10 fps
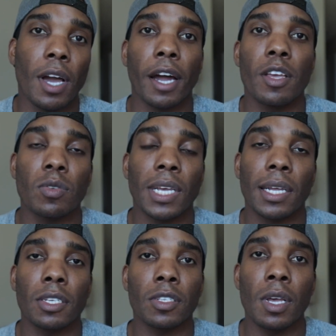audio
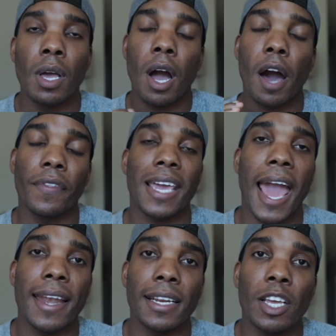settings on the
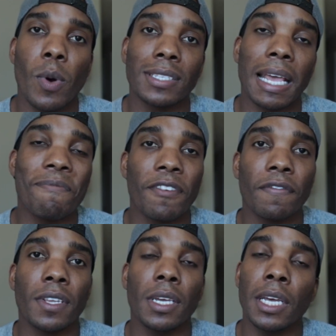Canon EOS
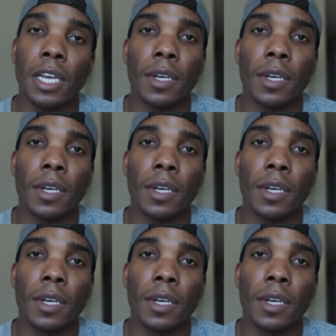M50,